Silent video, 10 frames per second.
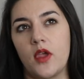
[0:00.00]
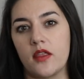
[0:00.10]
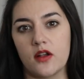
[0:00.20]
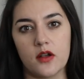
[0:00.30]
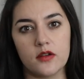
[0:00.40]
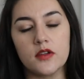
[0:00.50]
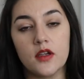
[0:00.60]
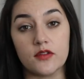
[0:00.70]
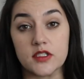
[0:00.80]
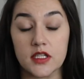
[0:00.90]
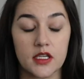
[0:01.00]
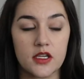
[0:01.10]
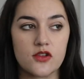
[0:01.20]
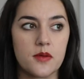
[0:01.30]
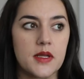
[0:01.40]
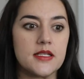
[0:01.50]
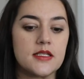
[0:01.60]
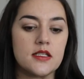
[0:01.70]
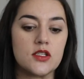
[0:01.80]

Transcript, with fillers: other fertility treatments.